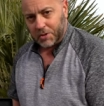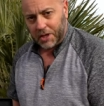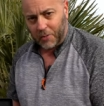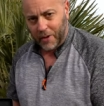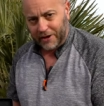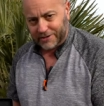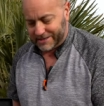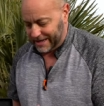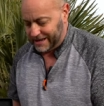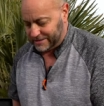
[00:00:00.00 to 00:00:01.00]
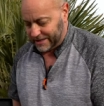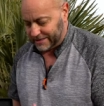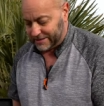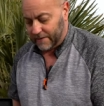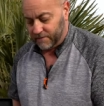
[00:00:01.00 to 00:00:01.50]
really well to heat
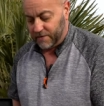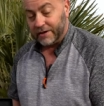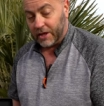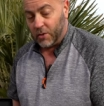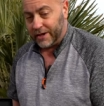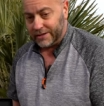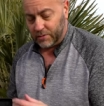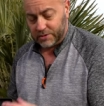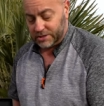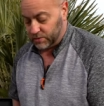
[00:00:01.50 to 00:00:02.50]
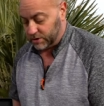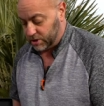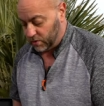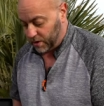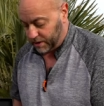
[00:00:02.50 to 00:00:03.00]
things up fairly quickly, which is what
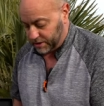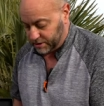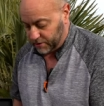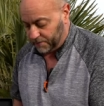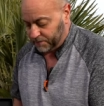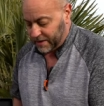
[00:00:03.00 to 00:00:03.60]
you want to do.